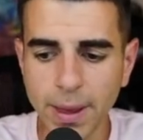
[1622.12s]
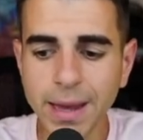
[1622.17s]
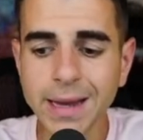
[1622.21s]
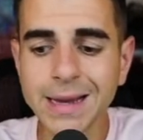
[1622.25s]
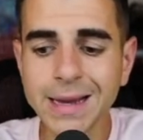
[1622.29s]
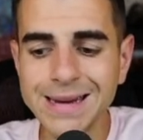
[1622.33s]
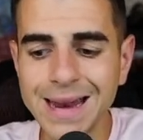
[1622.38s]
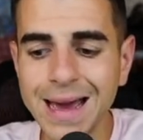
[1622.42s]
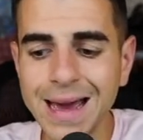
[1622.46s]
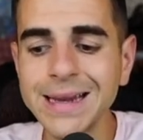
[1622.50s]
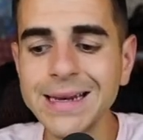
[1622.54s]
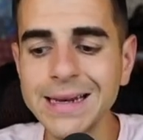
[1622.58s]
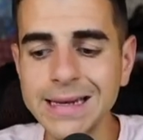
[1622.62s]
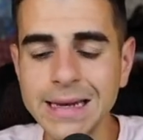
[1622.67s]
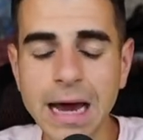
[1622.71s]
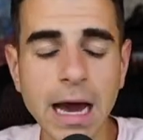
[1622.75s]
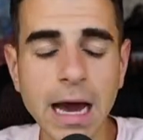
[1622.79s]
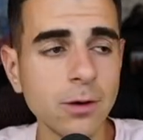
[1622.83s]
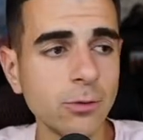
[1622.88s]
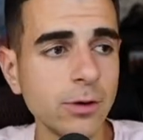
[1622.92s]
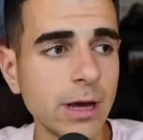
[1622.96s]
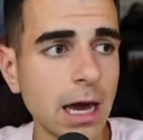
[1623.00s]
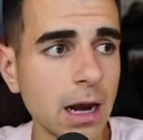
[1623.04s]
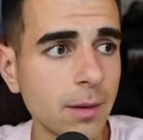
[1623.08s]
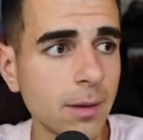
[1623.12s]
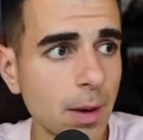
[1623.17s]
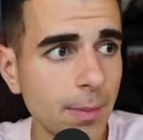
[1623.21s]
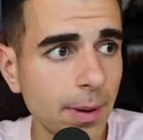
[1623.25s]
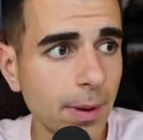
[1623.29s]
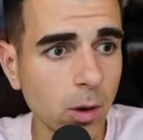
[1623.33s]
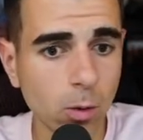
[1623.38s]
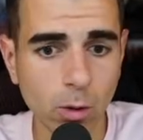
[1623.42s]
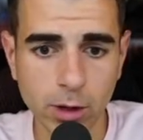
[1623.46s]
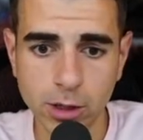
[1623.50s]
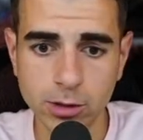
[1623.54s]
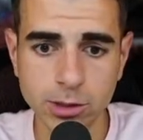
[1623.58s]
99. We got him at
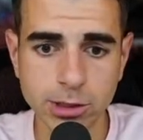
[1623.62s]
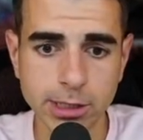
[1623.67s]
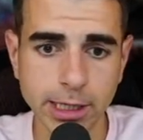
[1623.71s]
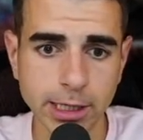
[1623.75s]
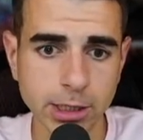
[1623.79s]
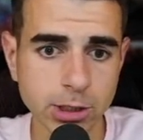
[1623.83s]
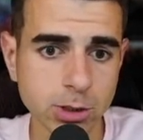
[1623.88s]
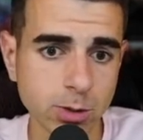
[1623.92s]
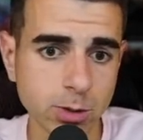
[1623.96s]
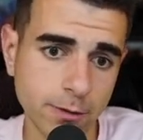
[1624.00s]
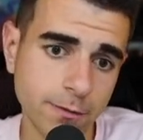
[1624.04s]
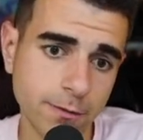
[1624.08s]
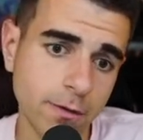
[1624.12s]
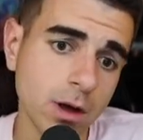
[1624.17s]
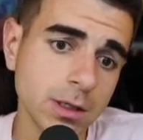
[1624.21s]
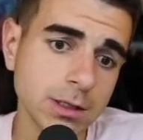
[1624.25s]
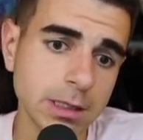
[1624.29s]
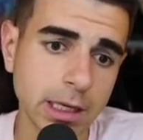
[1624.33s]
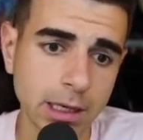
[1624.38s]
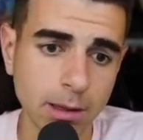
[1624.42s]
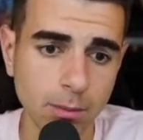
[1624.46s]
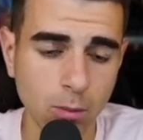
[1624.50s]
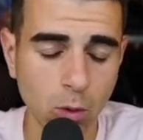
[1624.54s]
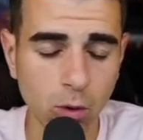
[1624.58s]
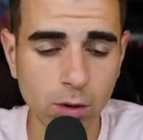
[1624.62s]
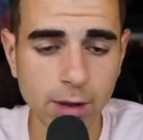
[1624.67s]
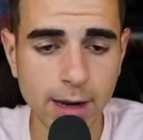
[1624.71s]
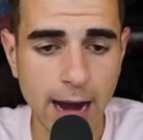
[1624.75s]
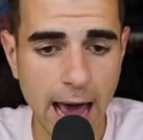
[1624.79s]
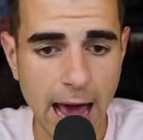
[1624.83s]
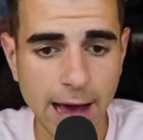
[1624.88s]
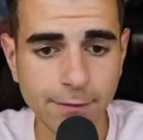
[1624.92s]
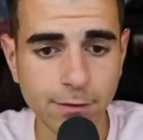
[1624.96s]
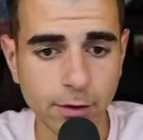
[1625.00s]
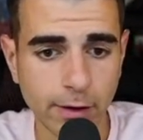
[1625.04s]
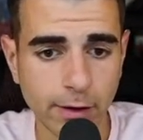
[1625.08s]
pick 106. So he falls like more than a
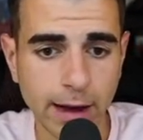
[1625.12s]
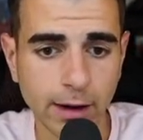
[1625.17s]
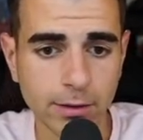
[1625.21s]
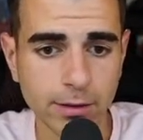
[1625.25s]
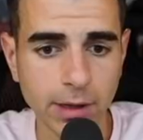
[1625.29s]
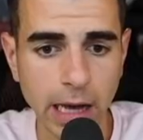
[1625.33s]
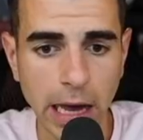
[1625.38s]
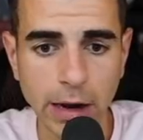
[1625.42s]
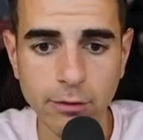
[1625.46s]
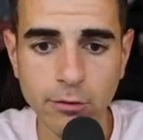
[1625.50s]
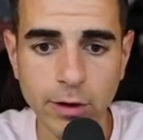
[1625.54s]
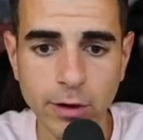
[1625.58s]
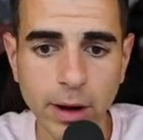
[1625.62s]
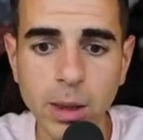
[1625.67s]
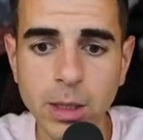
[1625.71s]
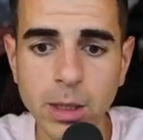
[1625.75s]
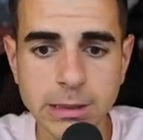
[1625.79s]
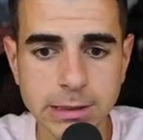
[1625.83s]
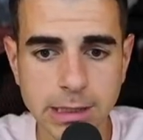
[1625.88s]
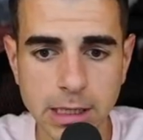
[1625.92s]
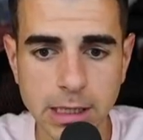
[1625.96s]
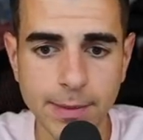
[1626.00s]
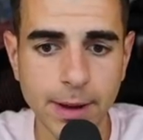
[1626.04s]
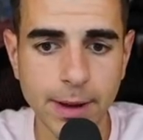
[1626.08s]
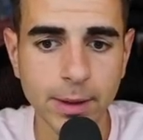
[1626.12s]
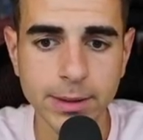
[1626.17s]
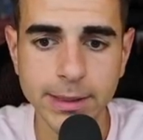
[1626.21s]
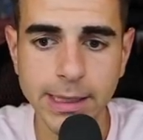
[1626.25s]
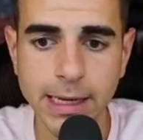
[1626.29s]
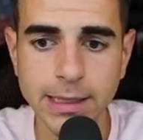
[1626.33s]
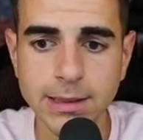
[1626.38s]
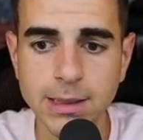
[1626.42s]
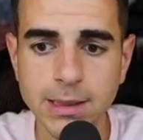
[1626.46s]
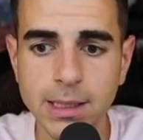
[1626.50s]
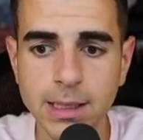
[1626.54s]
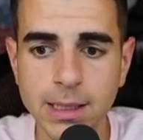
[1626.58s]
half a round. I rarely see him here at the
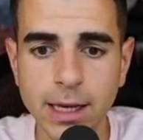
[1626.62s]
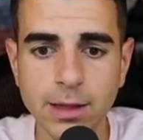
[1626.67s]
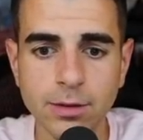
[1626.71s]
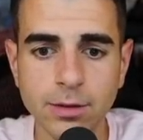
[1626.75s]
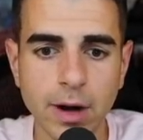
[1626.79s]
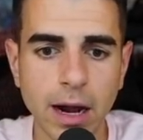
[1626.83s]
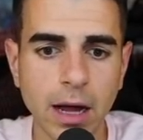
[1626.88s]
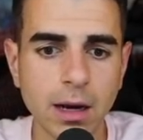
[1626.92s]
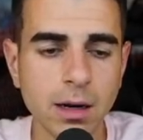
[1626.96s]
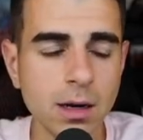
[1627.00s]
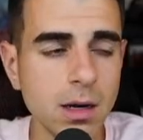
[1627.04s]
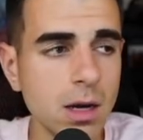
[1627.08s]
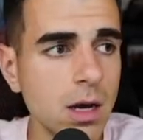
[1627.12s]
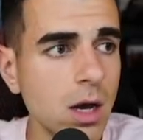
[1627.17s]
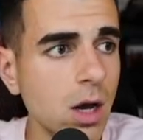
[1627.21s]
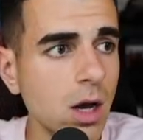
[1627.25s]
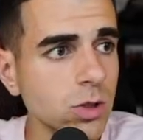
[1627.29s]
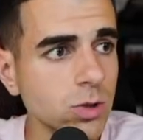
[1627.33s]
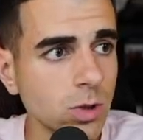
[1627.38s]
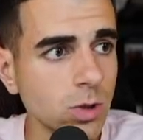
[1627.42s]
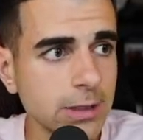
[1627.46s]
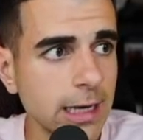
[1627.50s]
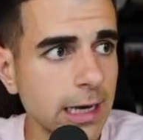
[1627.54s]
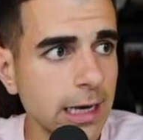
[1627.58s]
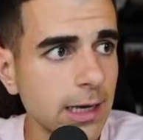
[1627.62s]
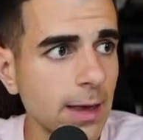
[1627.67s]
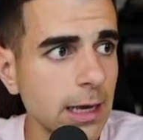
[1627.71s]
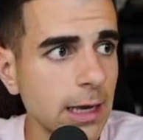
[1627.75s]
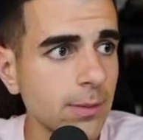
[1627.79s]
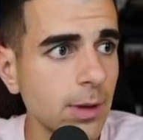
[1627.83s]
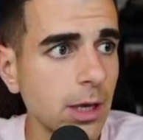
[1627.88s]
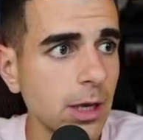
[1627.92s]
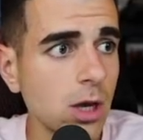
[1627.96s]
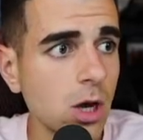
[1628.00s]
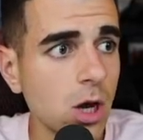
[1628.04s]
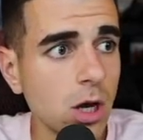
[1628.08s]
end of the 9th round. So take
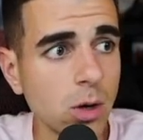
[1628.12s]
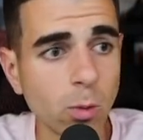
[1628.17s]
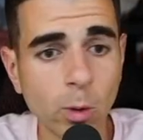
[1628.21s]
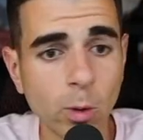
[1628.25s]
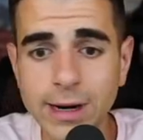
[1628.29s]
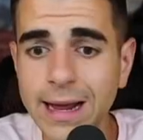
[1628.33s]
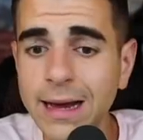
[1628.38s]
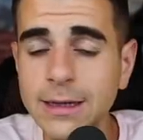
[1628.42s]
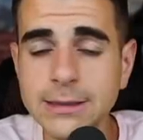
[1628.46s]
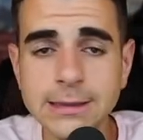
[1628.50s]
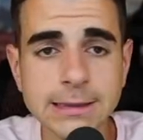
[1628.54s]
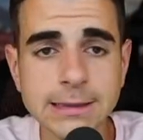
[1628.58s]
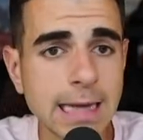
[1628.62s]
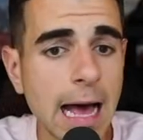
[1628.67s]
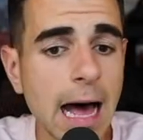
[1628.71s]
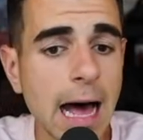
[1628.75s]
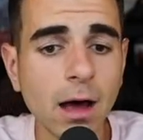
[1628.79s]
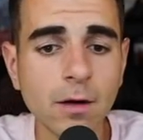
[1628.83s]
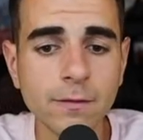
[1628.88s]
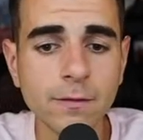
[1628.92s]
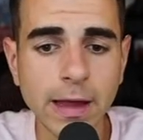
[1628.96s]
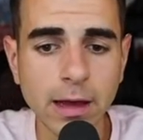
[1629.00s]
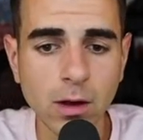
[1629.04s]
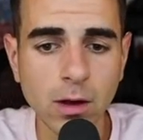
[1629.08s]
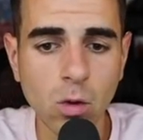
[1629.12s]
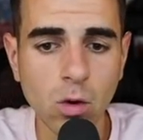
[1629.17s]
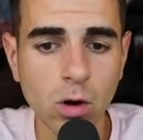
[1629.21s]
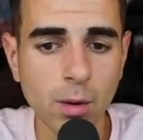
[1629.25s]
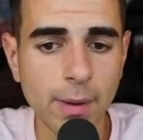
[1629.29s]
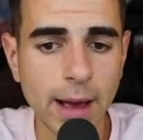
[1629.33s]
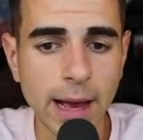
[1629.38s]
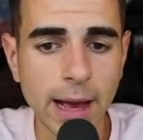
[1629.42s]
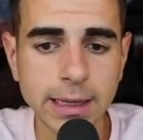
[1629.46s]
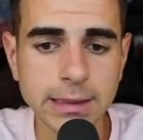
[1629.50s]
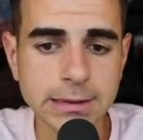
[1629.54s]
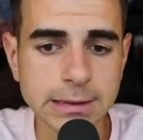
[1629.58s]
Higbee. We're now solved that
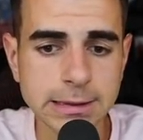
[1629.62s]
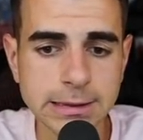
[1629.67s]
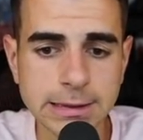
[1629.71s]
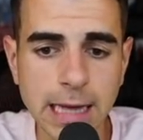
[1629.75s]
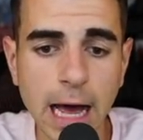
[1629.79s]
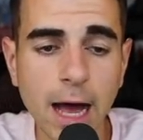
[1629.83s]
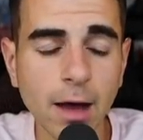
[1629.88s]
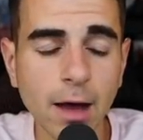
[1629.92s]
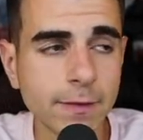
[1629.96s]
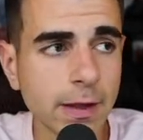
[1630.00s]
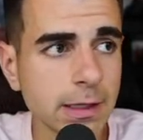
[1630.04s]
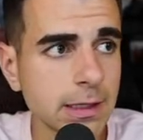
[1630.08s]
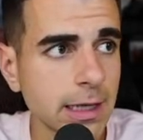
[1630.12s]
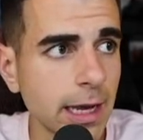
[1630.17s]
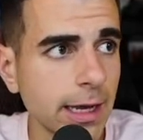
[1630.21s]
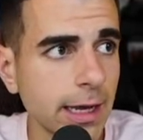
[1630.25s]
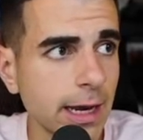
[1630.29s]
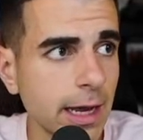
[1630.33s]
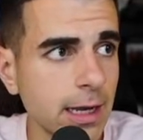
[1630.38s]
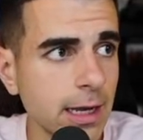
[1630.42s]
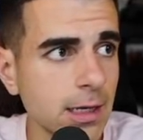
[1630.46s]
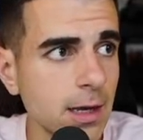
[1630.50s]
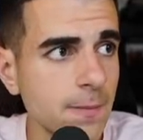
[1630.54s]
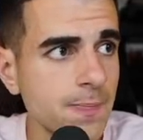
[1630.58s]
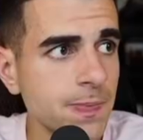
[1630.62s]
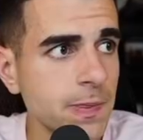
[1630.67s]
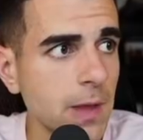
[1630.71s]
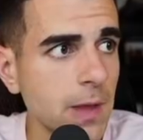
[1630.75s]
quarterback and solved that tight end.